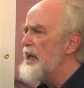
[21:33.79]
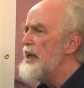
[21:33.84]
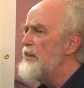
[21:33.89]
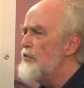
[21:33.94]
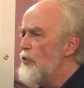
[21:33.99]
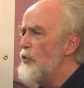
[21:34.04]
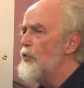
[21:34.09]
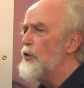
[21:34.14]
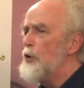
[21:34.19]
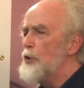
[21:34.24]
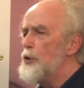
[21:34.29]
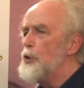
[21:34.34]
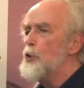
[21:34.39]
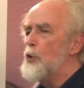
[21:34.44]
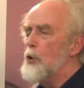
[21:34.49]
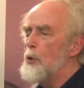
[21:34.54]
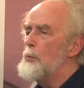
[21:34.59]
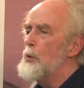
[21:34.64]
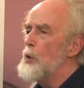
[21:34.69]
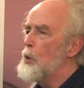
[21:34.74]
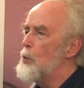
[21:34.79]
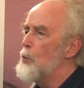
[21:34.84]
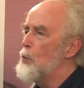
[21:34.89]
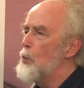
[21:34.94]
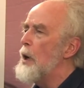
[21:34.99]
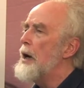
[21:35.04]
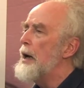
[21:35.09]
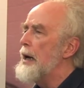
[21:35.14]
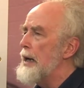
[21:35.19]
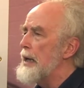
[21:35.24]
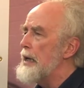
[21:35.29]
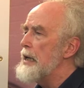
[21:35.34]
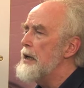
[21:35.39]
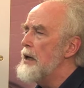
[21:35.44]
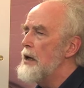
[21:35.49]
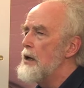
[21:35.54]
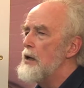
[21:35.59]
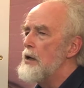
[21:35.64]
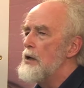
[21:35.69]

in the normal way